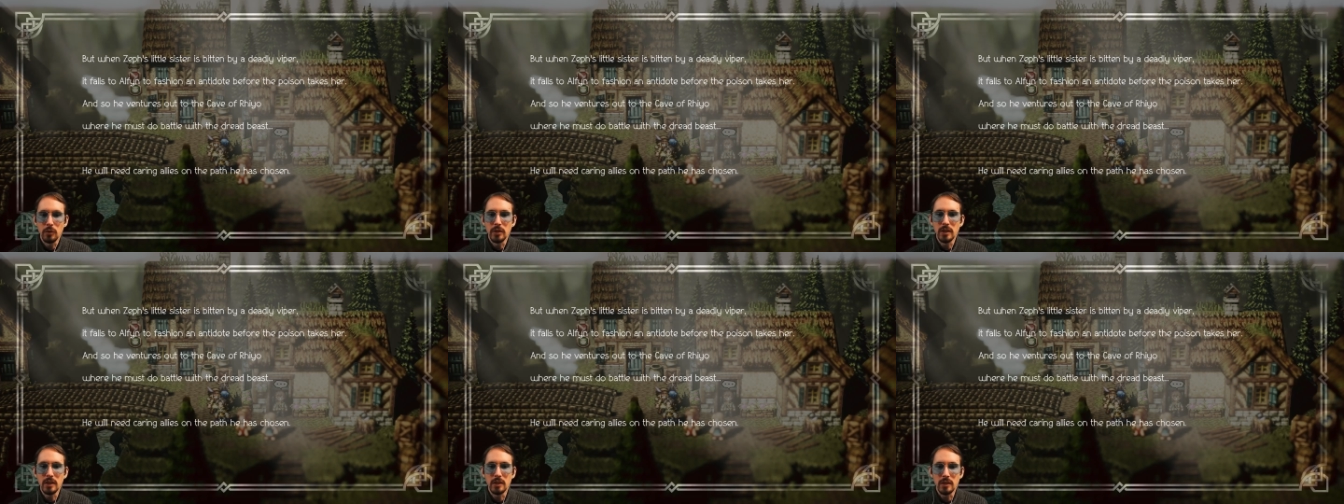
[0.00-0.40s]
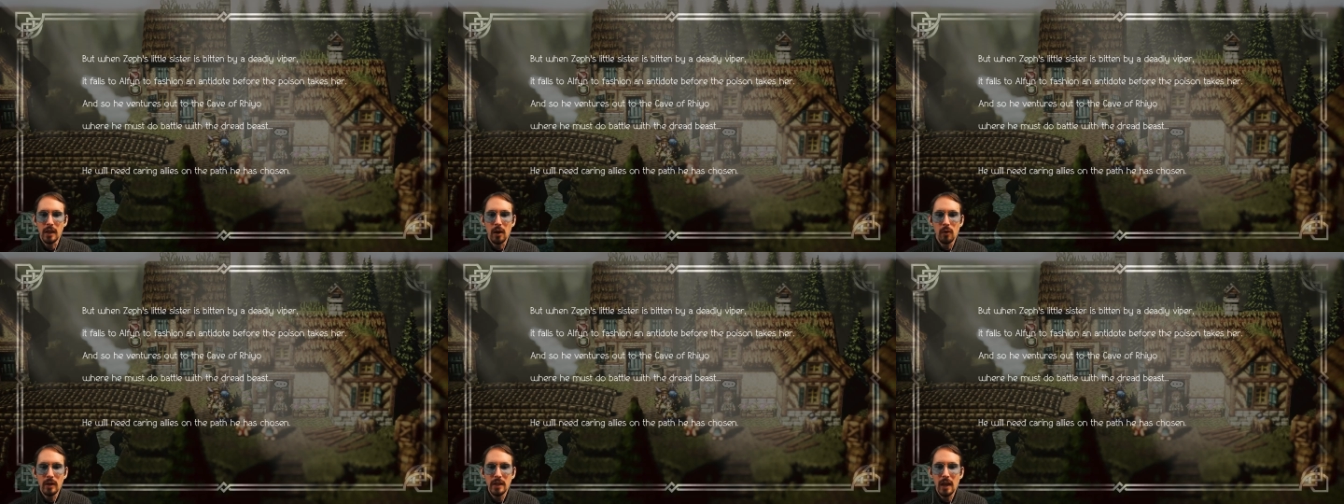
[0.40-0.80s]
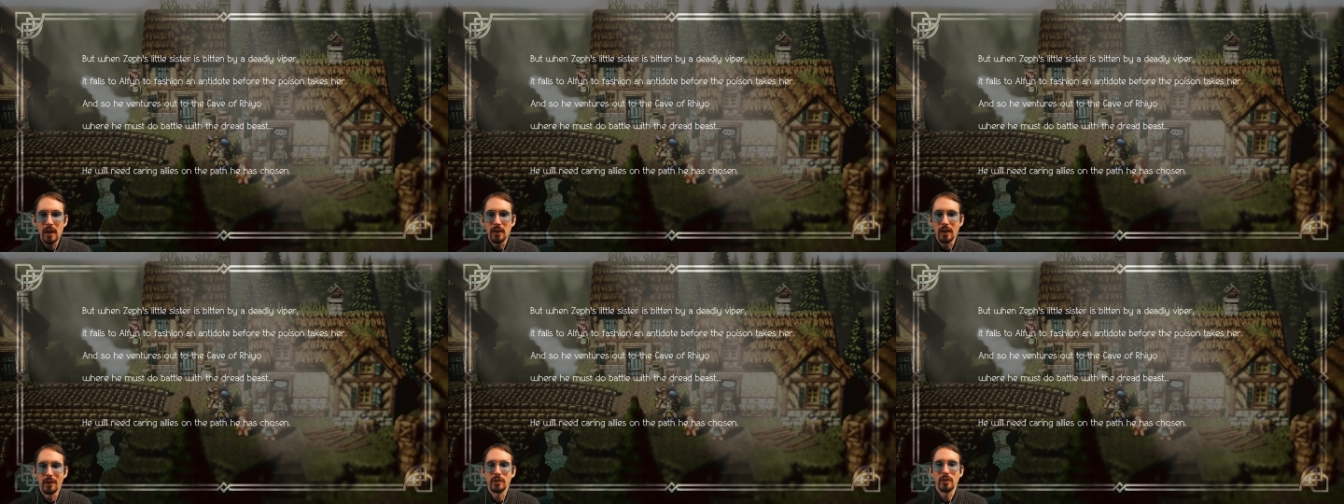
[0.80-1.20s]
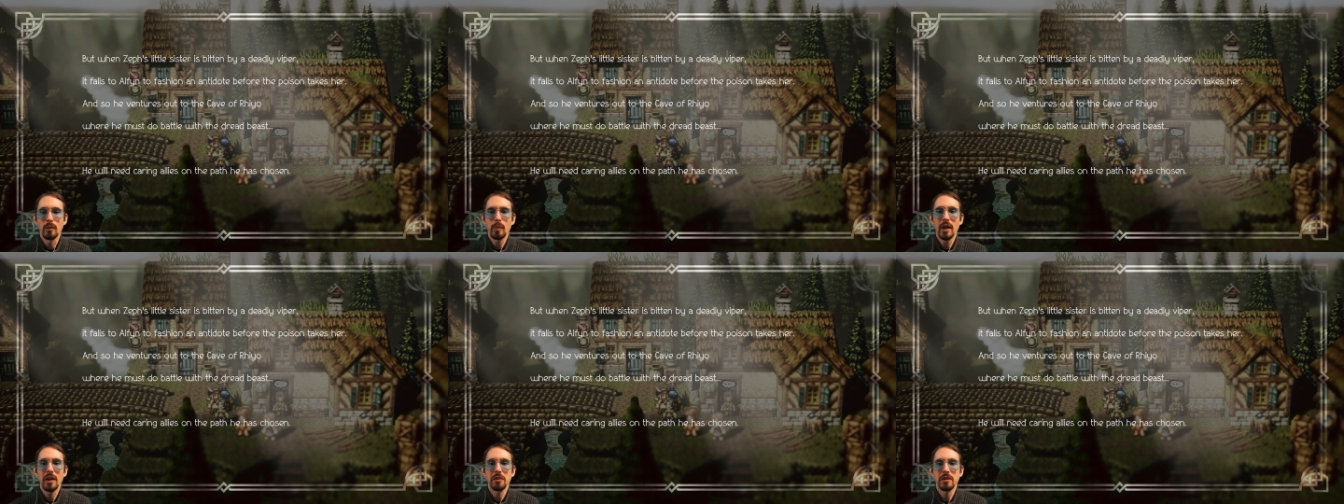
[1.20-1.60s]
He will need caring allies
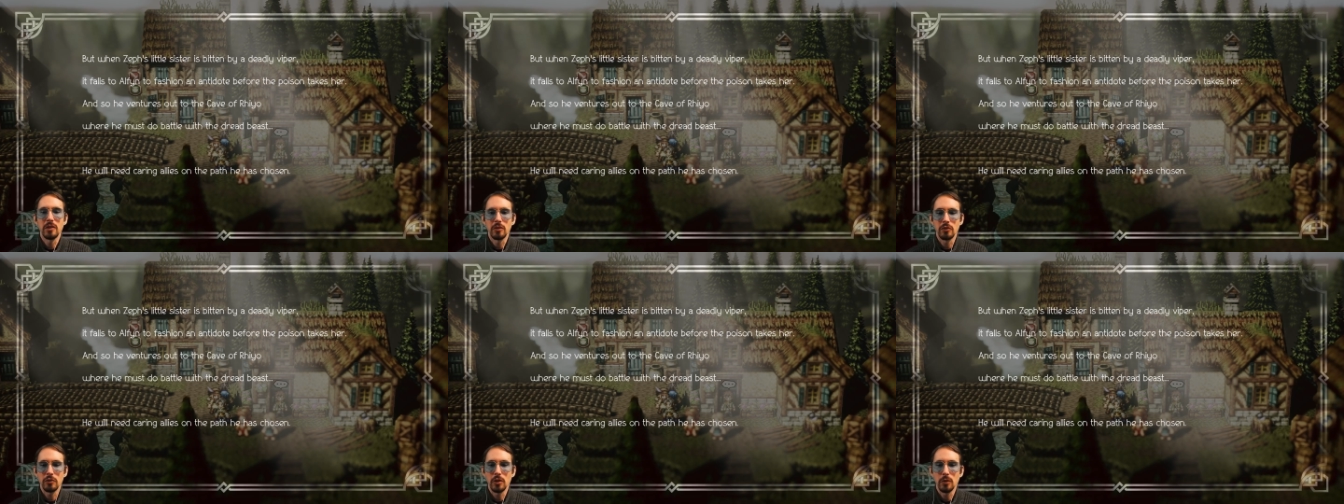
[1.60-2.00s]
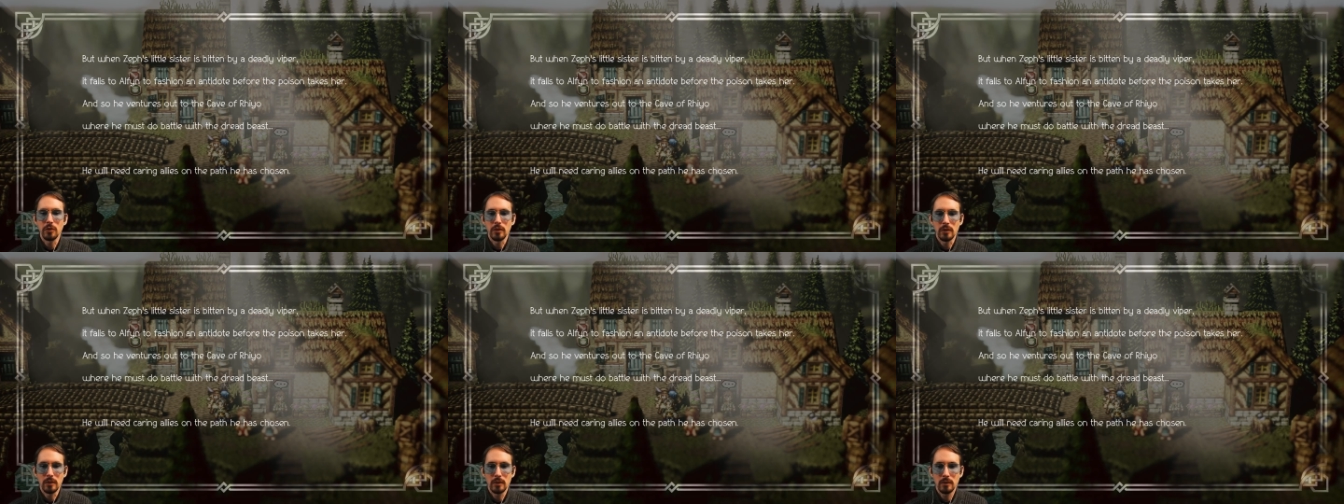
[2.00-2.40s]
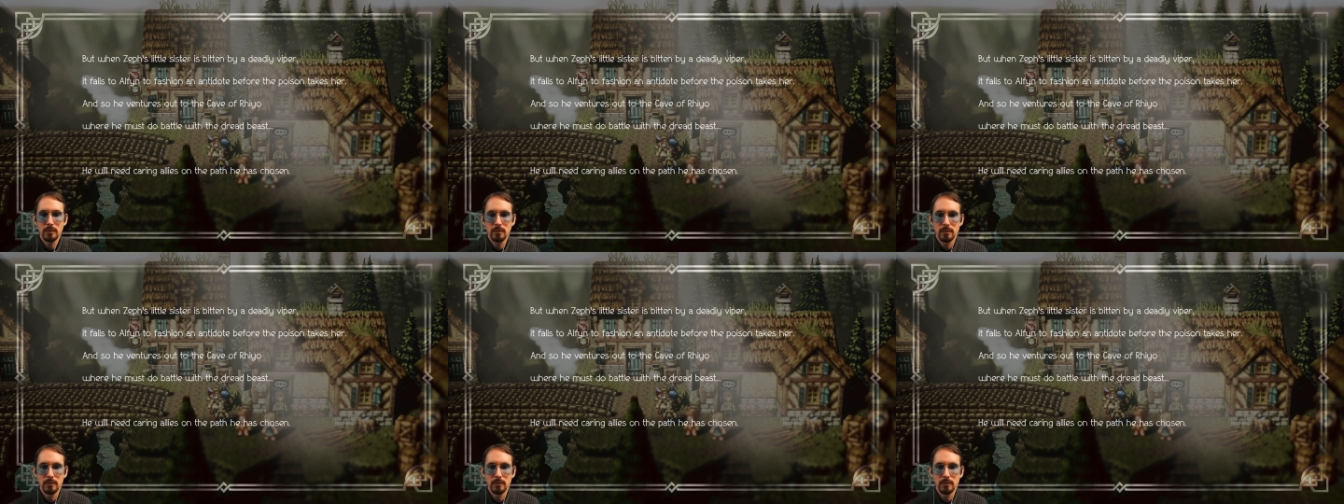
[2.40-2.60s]
on the path he has chosen.